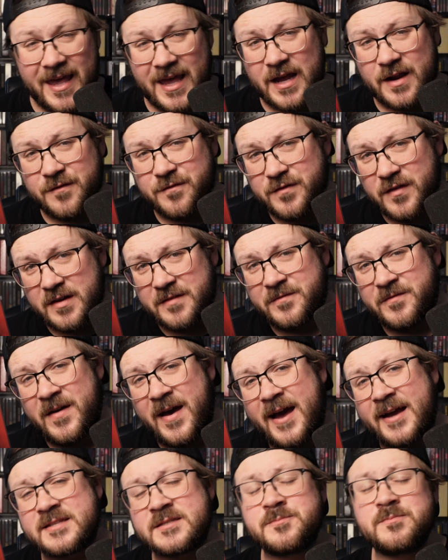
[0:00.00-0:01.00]
And fun
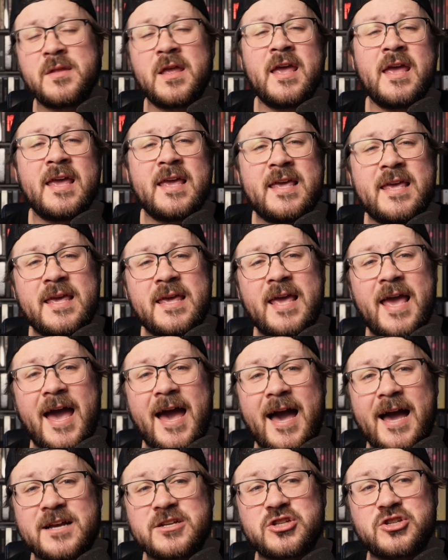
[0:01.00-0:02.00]
fact, he
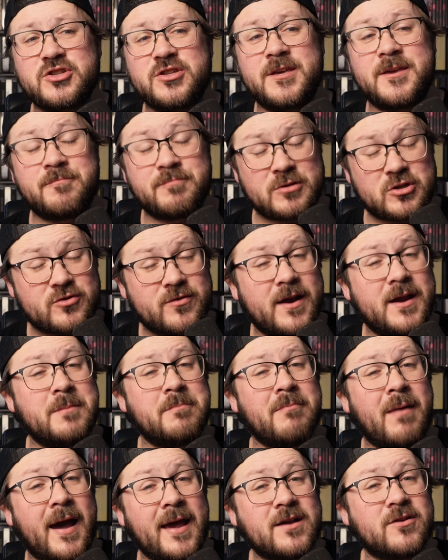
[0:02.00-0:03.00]
actually portrayed
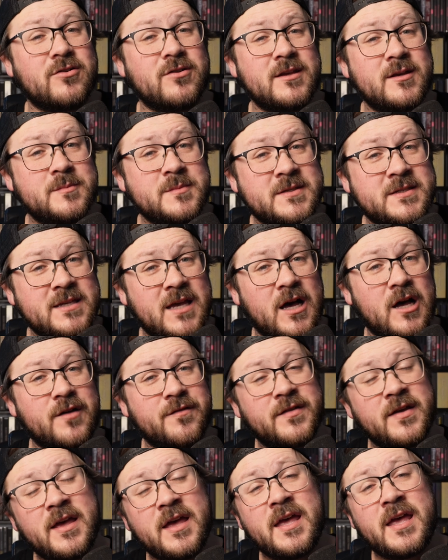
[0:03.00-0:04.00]
Michael himself